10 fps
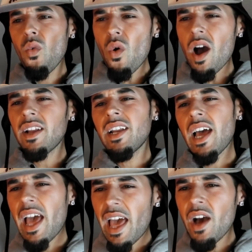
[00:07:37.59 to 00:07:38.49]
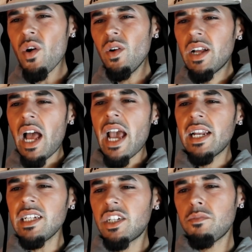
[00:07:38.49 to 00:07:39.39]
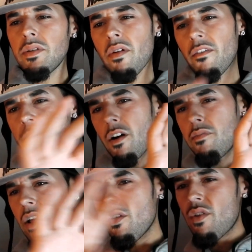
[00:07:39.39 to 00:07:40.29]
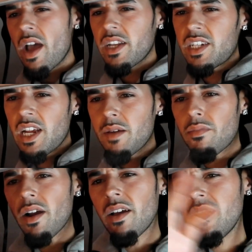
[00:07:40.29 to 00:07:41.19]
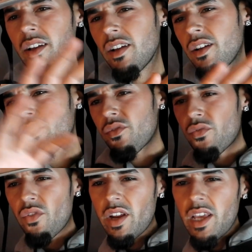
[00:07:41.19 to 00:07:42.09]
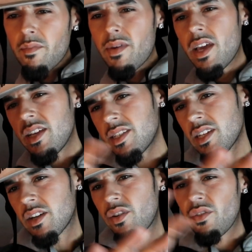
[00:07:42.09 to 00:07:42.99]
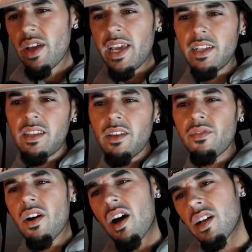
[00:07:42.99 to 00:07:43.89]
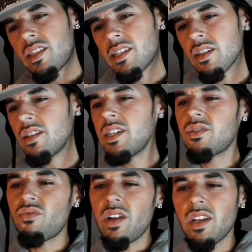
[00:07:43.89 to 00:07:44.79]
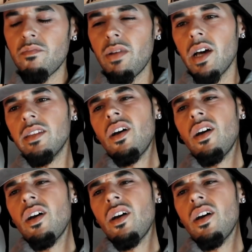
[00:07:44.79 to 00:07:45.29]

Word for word: What the hell? Hey, this should be my thumbnail right here, bro. Three amazing creative artists on this rhythm, blood.